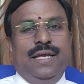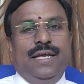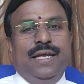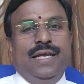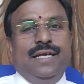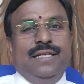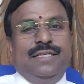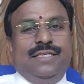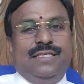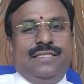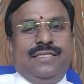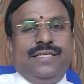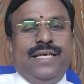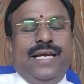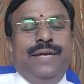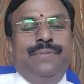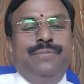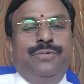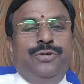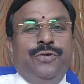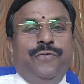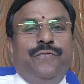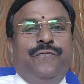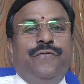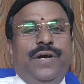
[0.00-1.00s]
it's
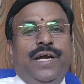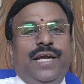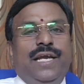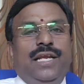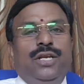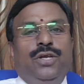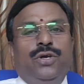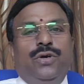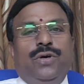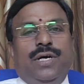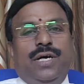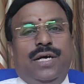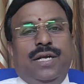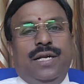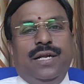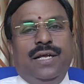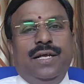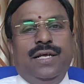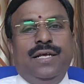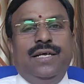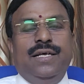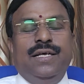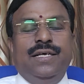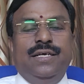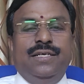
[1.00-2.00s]
time to file your
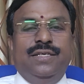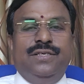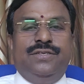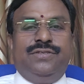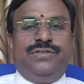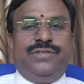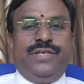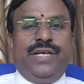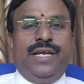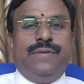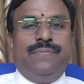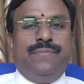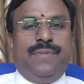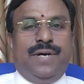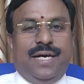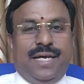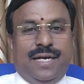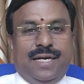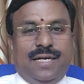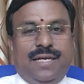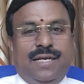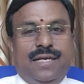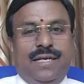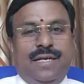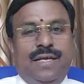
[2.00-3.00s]
trademark